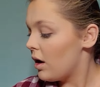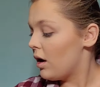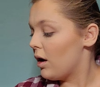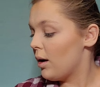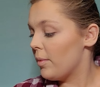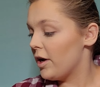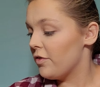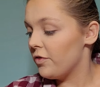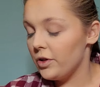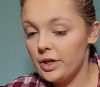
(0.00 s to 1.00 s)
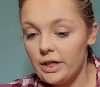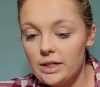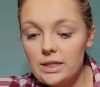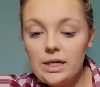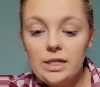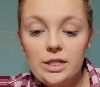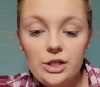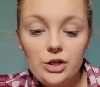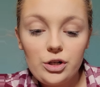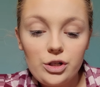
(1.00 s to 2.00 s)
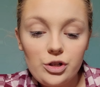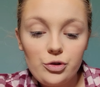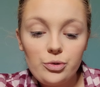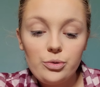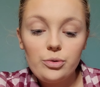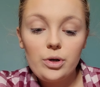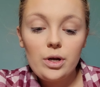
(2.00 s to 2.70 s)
I feel like it's easier to